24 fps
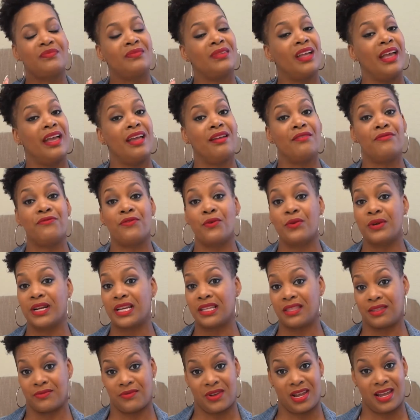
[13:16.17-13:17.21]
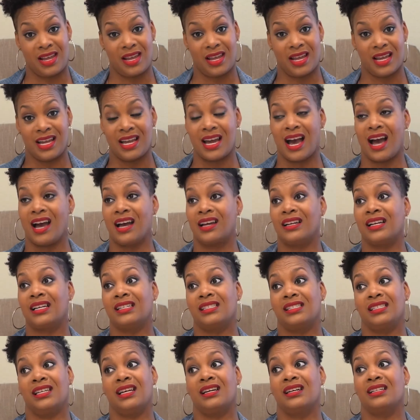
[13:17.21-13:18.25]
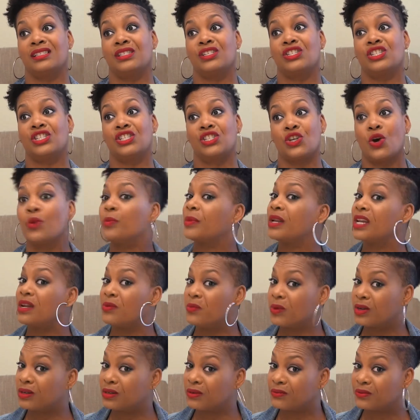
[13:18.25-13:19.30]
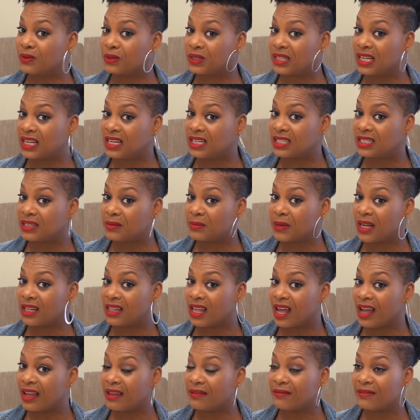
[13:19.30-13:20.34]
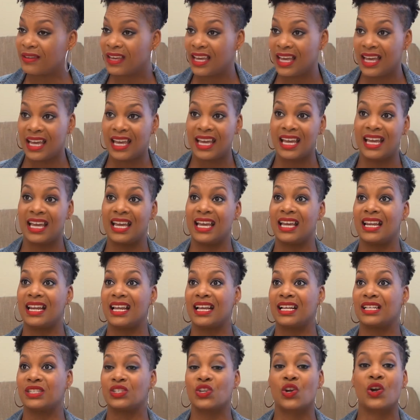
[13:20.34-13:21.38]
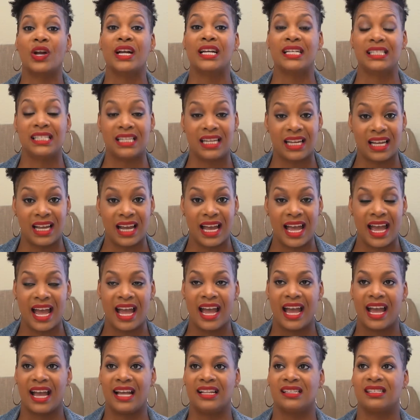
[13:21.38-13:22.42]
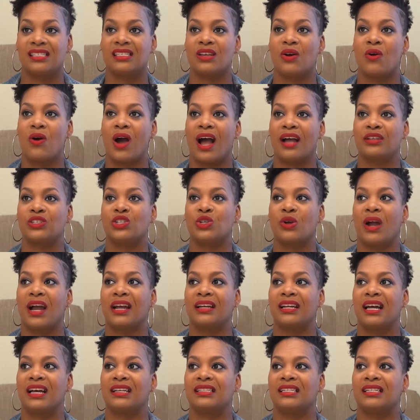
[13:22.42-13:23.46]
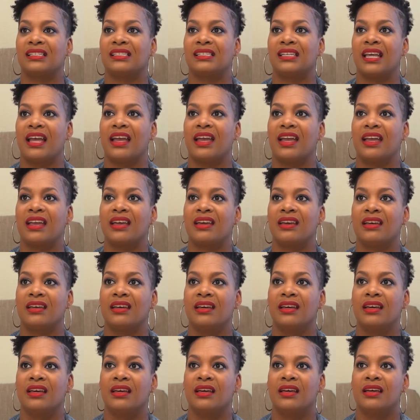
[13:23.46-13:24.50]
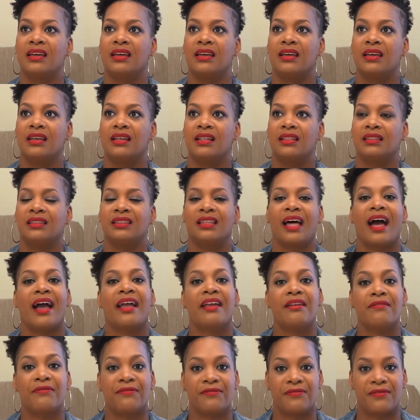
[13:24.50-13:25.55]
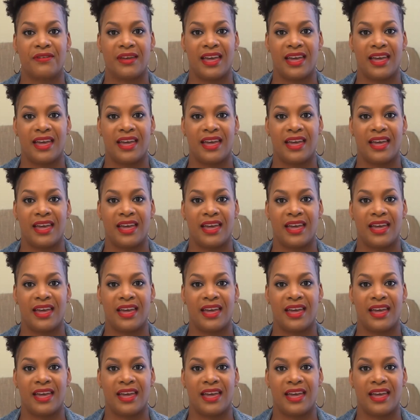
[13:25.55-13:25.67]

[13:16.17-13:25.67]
and 43, God has done so many wonderful things in my life. It is crazy. And so I try not to take life